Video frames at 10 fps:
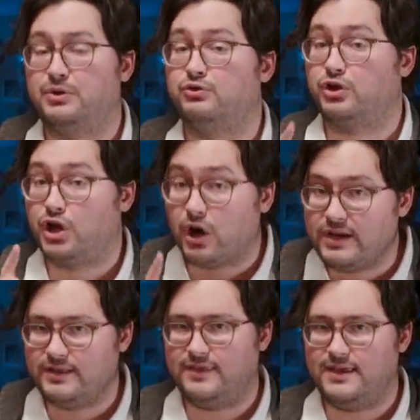but a
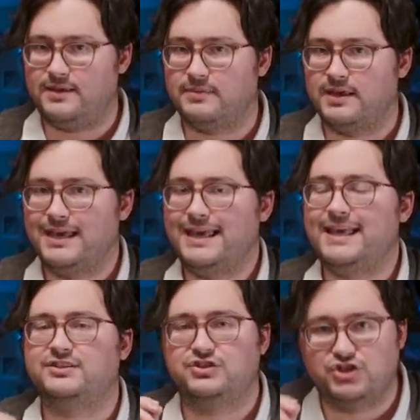recurring theme
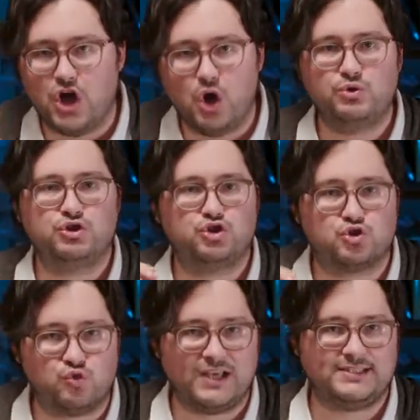is don't
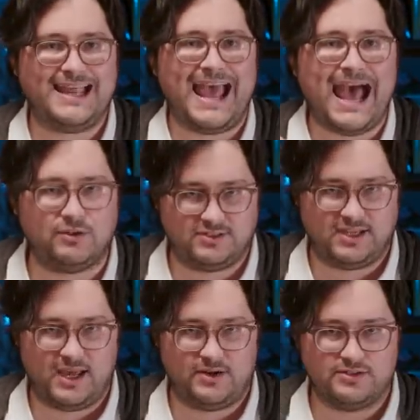trust
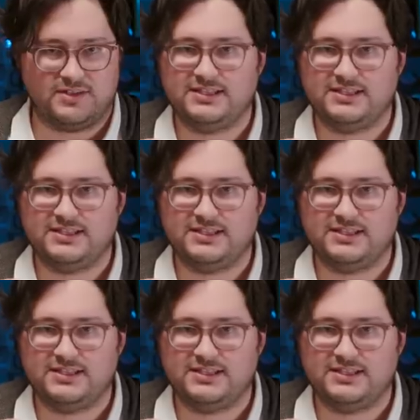outsiders.